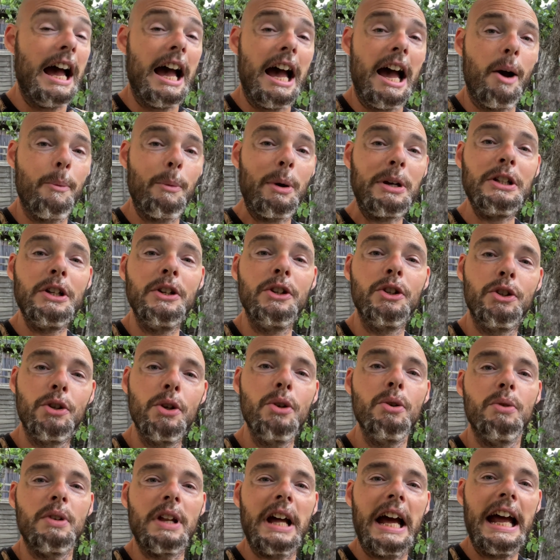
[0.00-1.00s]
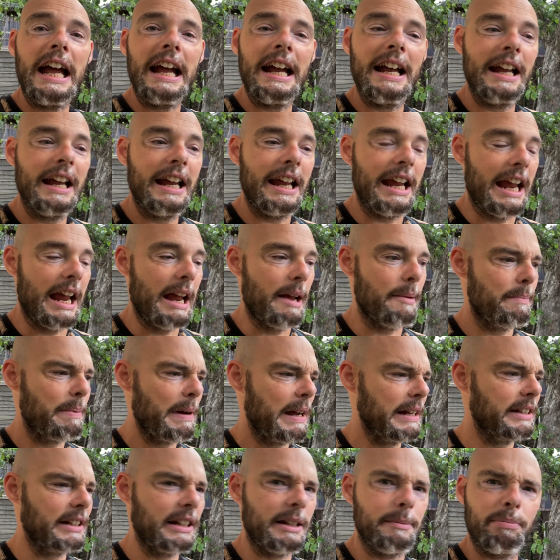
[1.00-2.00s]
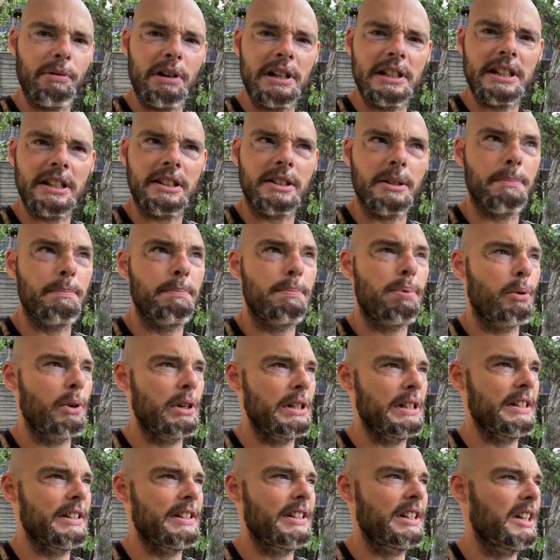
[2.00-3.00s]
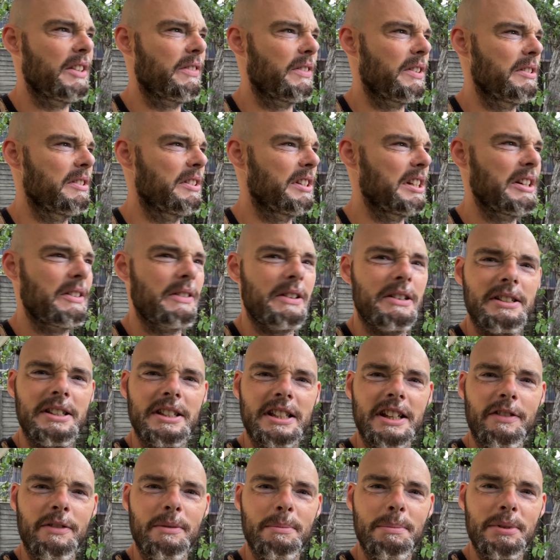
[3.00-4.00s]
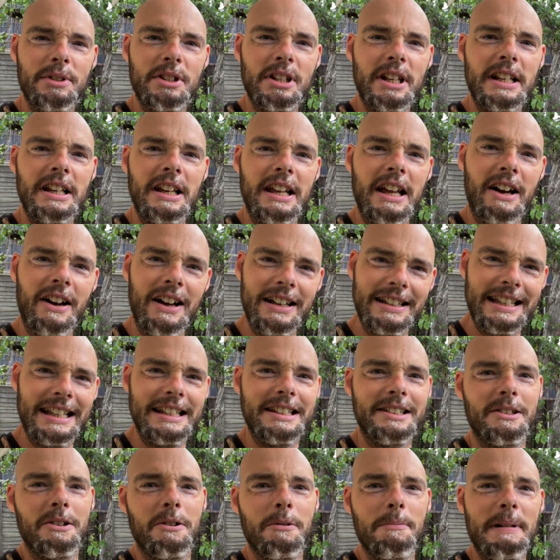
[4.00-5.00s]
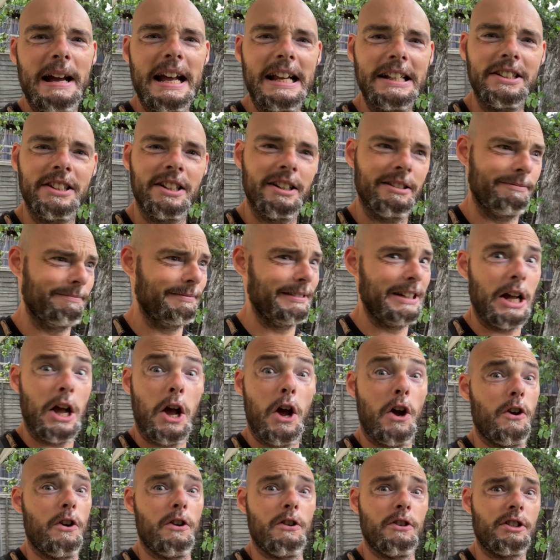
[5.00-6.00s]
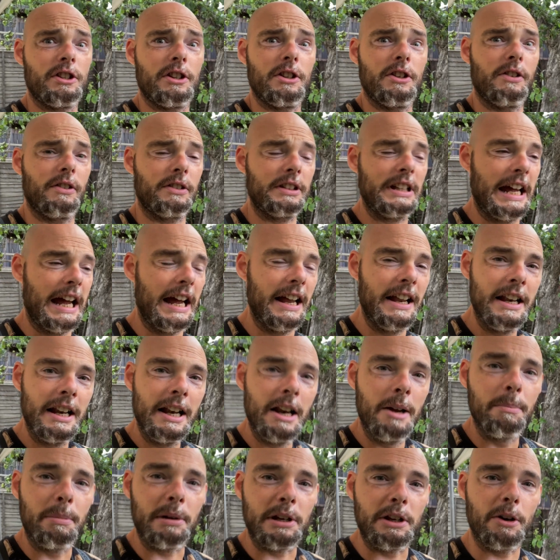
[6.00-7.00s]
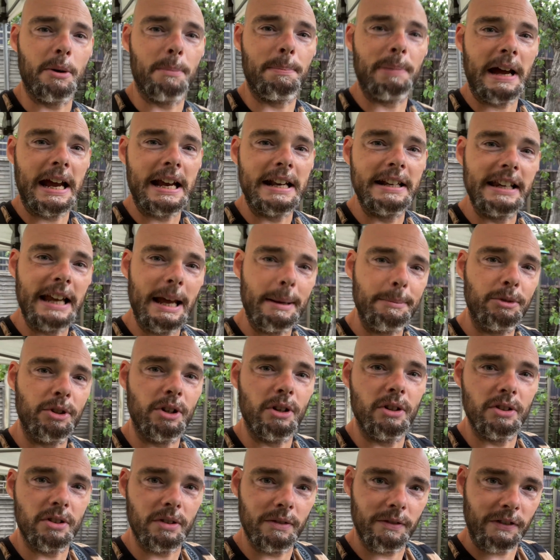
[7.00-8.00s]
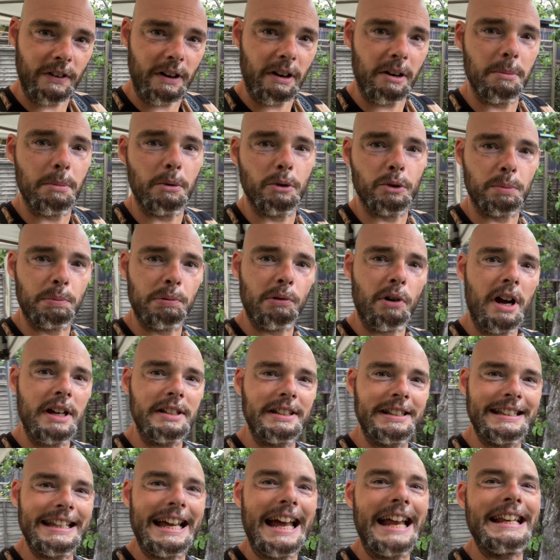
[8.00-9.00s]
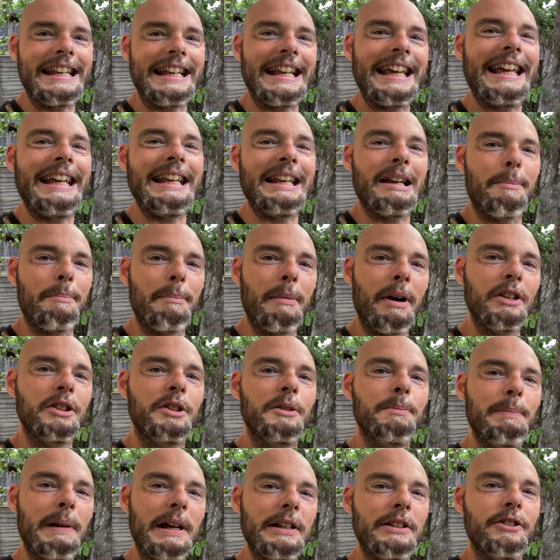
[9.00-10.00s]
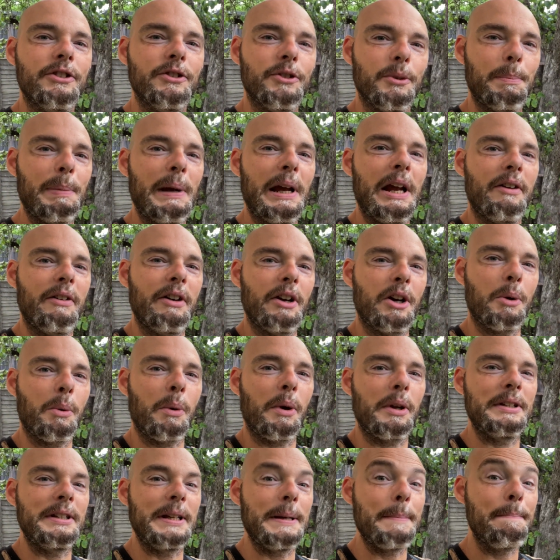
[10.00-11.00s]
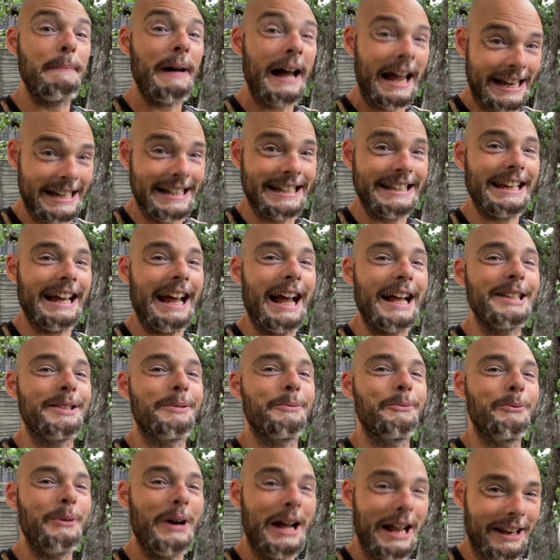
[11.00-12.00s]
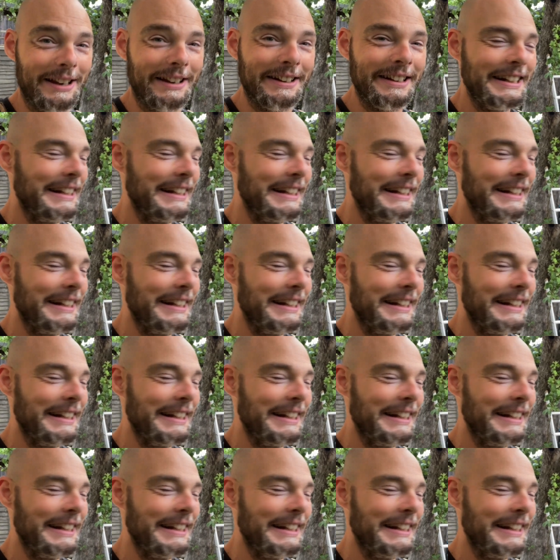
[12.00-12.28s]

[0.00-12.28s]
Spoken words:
When you do that, it basically brings it to 0.007% identical match. Who's going to knock that? But you're not paying Neptune's and Farrell & Ball's prices, and you're getting a much better, superior quality paint as well.